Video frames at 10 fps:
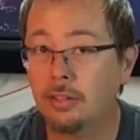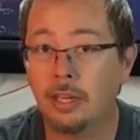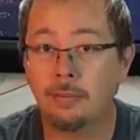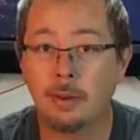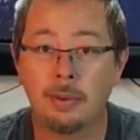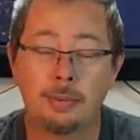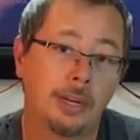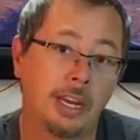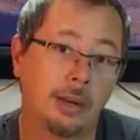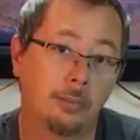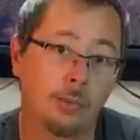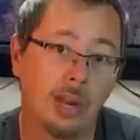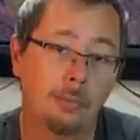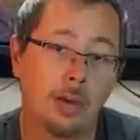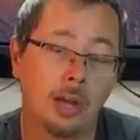Basically, I'm gonna be putting a
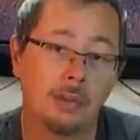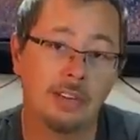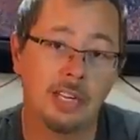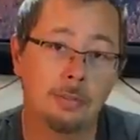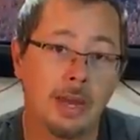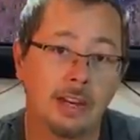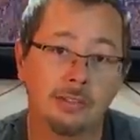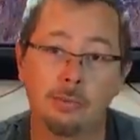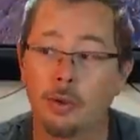red bottom Emax